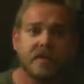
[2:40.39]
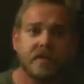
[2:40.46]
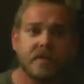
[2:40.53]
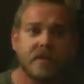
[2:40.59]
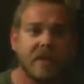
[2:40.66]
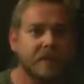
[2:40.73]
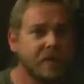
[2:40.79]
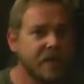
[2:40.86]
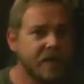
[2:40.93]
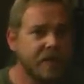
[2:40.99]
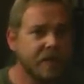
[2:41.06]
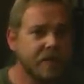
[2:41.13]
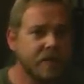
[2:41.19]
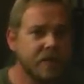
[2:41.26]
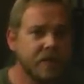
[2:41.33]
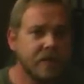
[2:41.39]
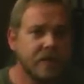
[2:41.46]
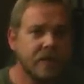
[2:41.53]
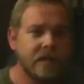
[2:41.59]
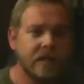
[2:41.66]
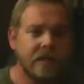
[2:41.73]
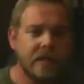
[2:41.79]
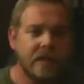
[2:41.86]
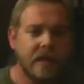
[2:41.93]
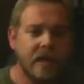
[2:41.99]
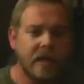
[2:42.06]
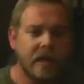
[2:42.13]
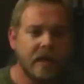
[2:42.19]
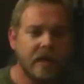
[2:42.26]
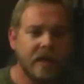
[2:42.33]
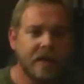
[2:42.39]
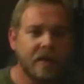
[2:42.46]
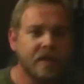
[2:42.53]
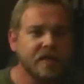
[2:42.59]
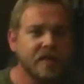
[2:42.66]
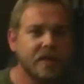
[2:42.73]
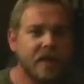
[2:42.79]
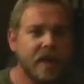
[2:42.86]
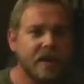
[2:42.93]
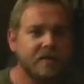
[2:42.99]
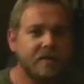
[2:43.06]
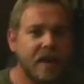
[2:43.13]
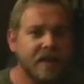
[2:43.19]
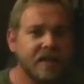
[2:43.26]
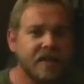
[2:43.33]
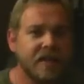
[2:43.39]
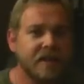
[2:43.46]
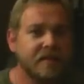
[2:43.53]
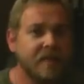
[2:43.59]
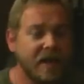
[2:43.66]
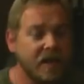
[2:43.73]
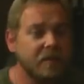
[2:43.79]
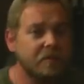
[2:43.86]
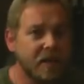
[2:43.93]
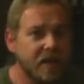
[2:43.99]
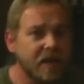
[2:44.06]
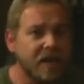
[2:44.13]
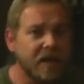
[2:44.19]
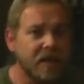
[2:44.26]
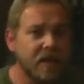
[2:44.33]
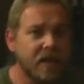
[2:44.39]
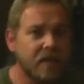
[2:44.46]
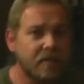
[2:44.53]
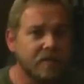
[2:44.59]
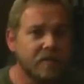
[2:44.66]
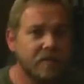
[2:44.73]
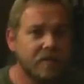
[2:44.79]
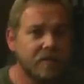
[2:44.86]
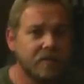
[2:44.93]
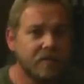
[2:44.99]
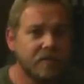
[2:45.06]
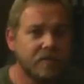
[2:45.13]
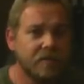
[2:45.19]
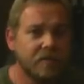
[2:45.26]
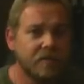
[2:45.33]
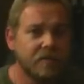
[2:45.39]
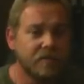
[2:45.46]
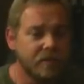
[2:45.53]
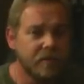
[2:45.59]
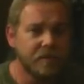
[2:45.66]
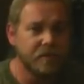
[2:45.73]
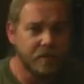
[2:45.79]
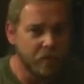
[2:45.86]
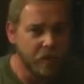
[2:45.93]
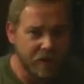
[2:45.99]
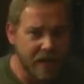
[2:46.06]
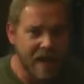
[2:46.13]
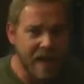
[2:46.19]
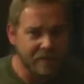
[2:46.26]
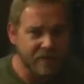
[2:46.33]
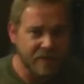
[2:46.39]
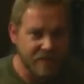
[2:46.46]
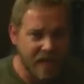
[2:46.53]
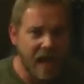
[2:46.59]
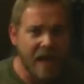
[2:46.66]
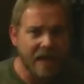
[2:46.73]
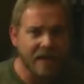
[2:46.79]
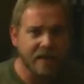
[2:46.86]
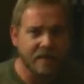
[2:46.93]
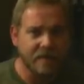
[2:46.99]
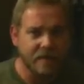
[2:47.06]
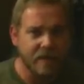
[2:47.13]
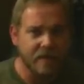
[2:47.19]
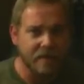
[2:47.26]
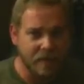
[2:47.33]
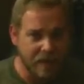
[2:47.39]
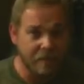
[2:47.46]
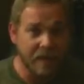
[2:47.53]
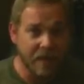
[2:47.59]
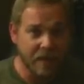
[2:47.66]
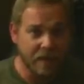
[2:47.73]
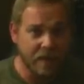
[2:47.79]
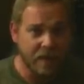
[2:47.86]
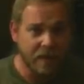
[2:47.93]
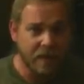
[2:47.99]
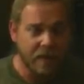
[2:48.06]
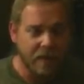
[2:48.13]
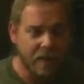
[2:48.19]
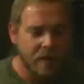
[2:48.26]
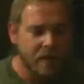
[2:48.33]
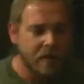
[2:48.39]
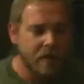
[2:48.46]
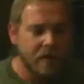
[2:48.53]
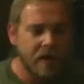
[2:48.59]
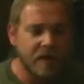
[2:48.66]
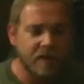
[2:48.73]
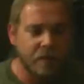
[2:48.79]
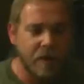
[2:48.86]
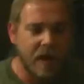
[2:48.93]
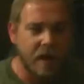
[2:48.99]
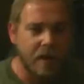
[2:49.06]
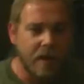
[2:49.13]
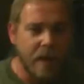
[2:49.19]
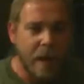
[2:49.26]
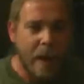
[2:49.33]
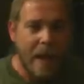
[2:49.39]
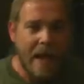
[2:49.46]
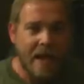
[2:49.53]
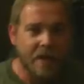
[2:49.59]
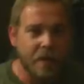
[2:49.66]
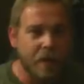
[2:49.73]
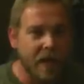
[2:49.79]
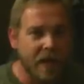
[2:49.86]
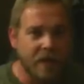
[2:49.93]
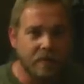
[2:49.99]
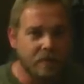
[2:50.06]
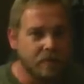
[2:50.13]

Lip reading: limited, and also I find that the availability of what they have in stock is limited as well. I had to wait